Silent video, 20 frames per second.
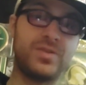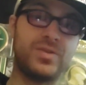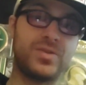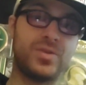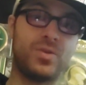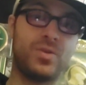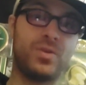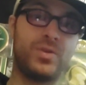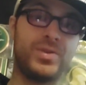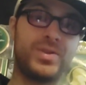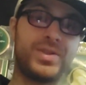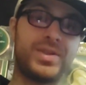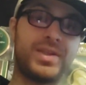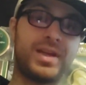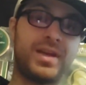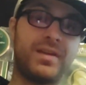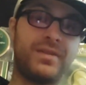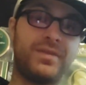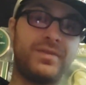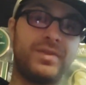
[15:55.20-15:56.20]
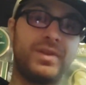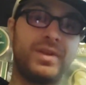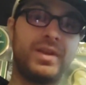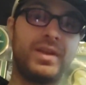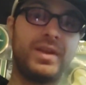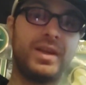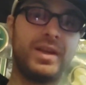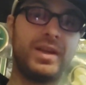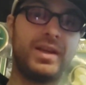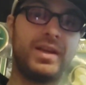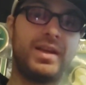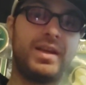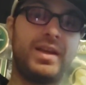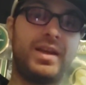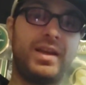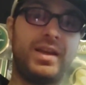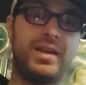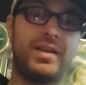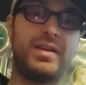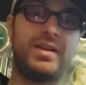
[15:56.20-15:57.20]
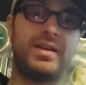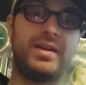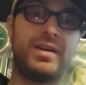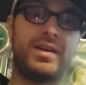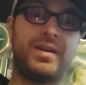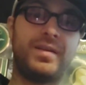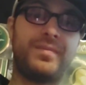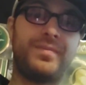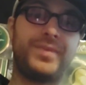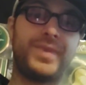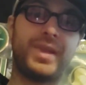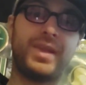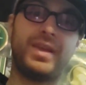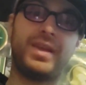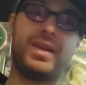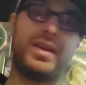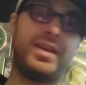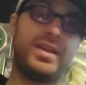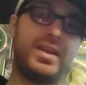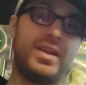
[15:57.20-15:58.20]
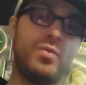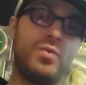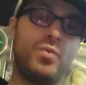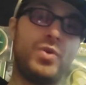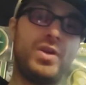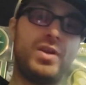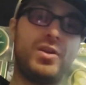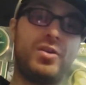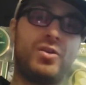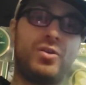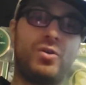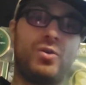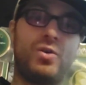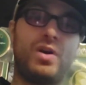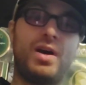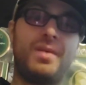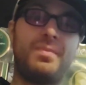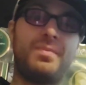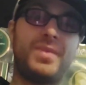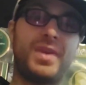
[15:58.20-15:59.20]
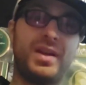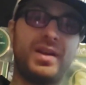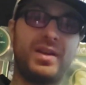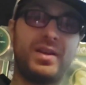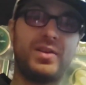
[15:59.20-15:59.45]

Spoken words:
years old and stuff. And then when you grow up,